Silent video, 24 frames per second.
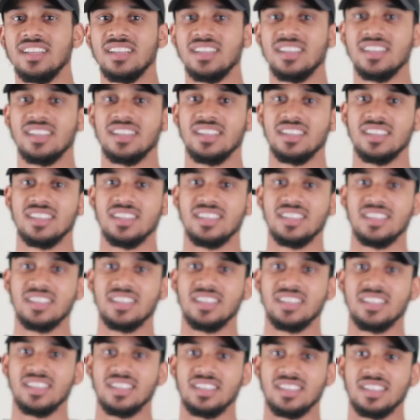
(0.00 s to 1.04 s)

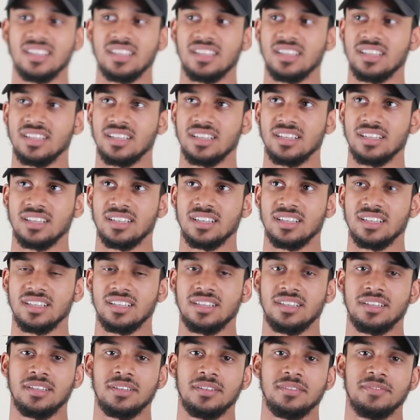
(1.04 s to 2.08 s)

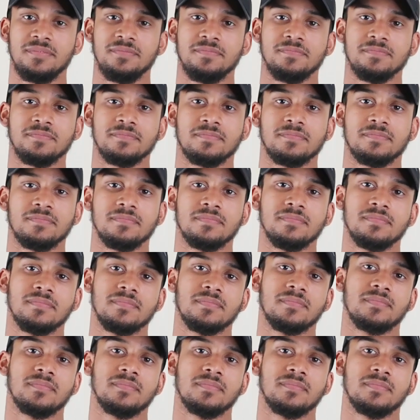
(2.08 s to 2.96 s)
No words are spoken by the person on screen.